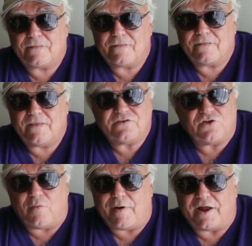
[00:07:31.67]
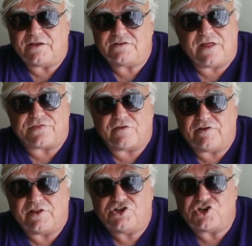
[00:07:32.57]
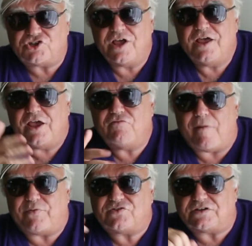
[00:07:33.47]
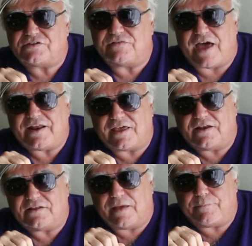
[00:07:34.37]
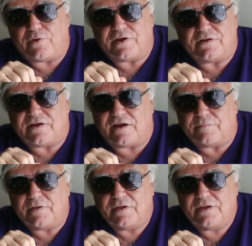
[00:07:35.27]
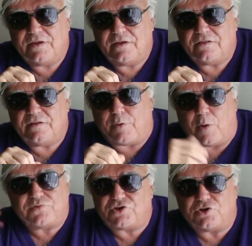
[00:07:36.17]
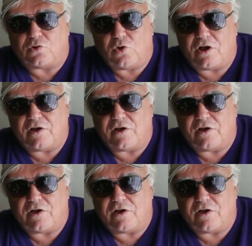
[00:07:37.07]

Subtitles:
He's nobody. He's nothing religious. He represents the Vatican at that point in time. The popes are no longer,